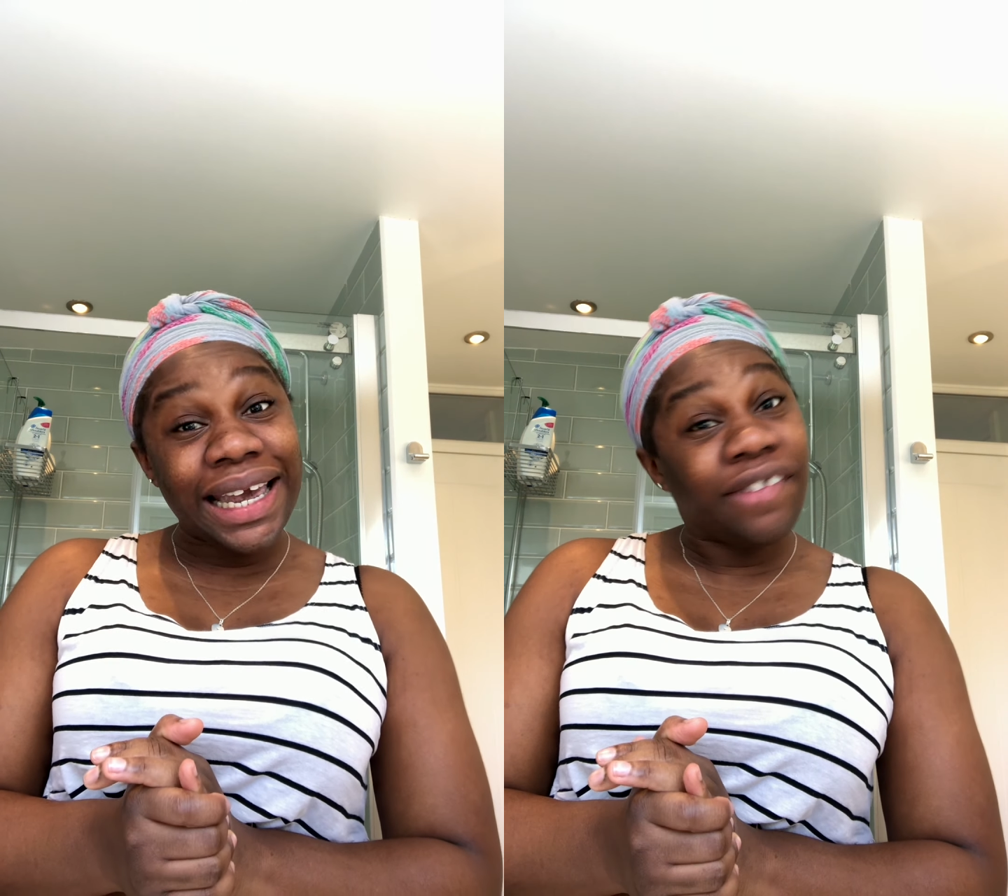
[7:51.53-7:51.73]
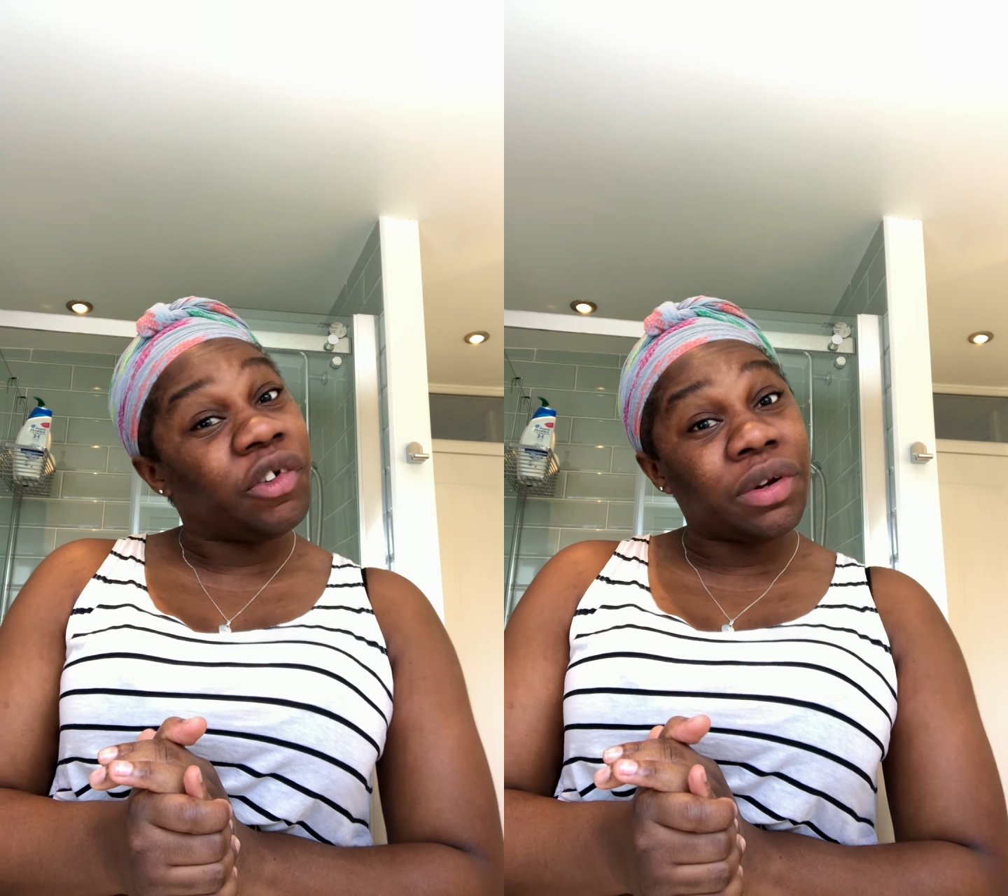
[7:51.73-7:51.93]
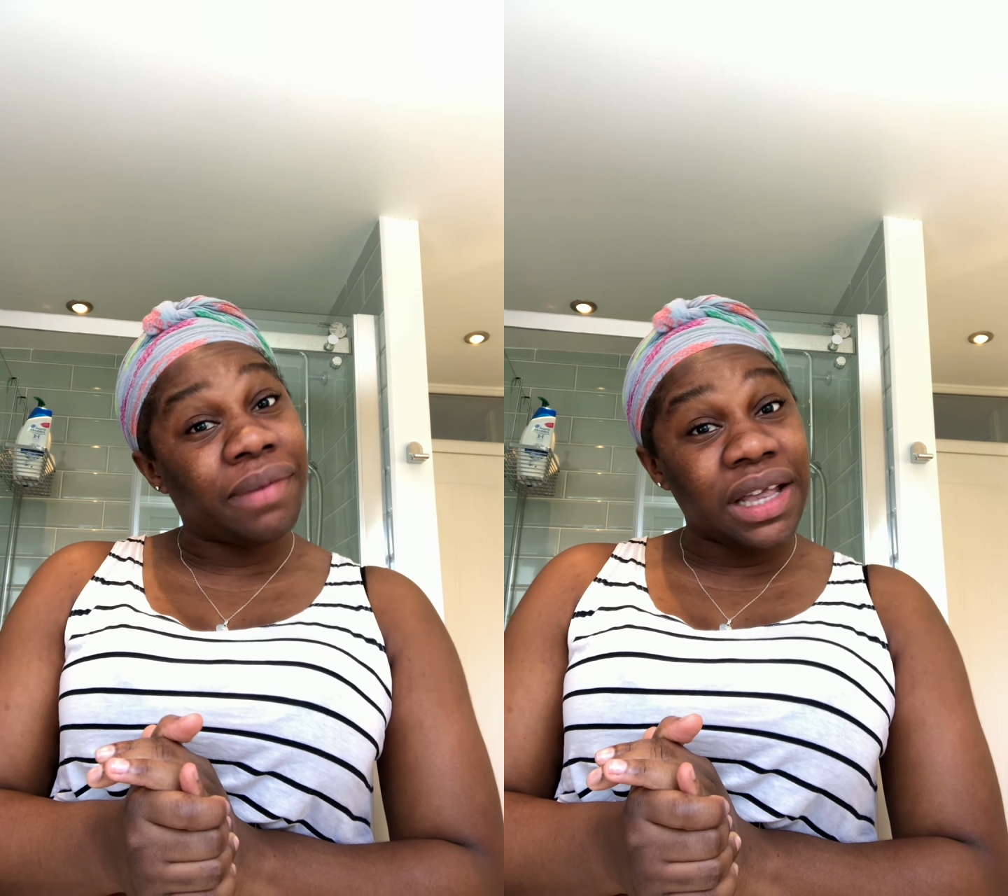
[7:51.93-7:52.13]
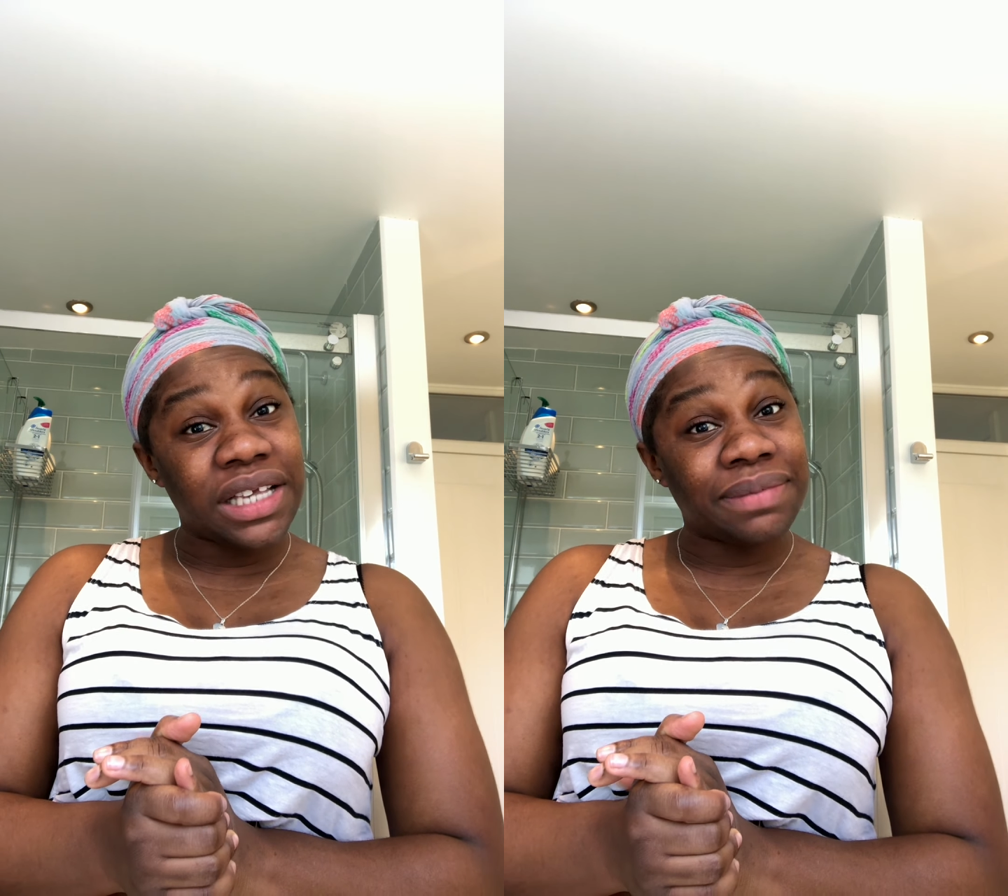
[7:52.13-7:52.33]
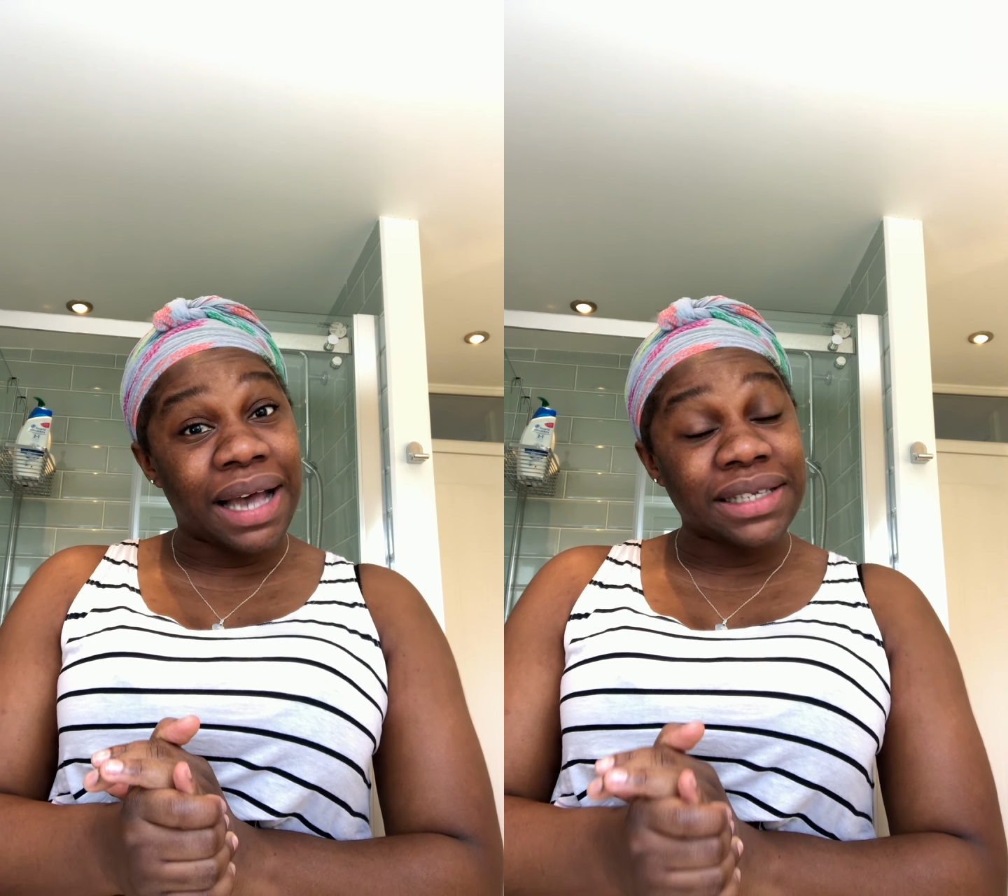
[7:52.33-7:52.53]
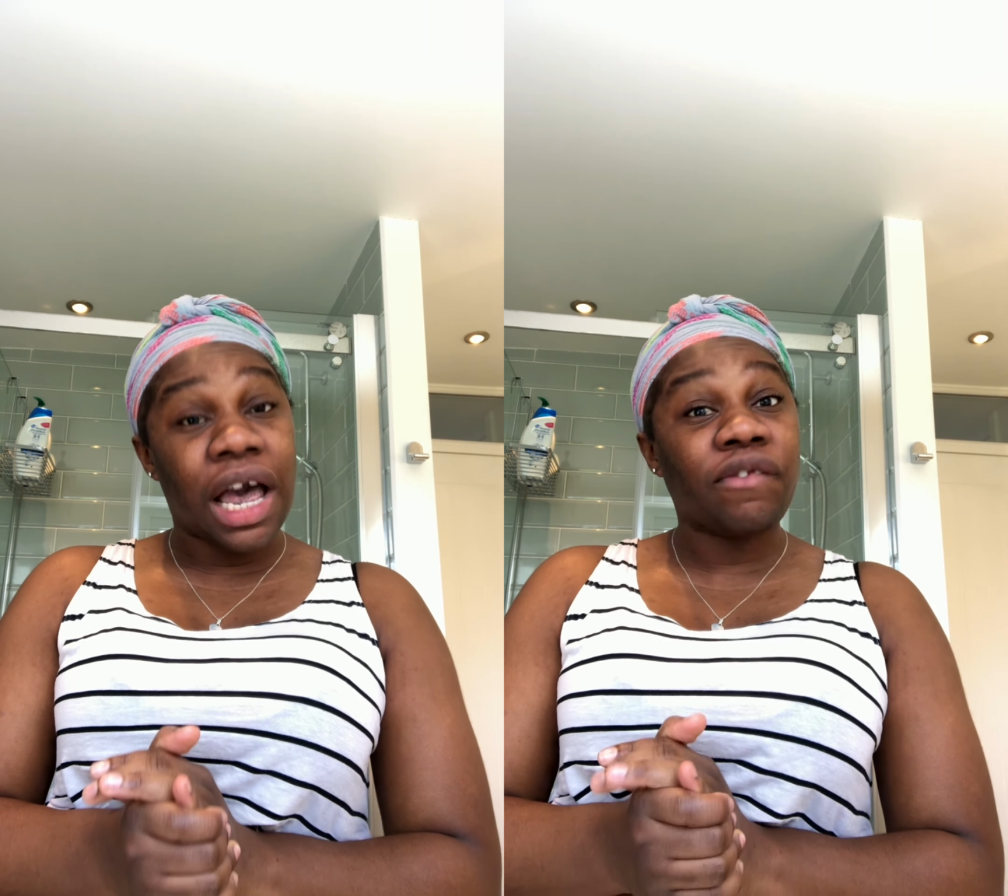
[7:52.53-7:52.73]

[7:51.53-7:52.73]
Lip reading: If you want to make this mask,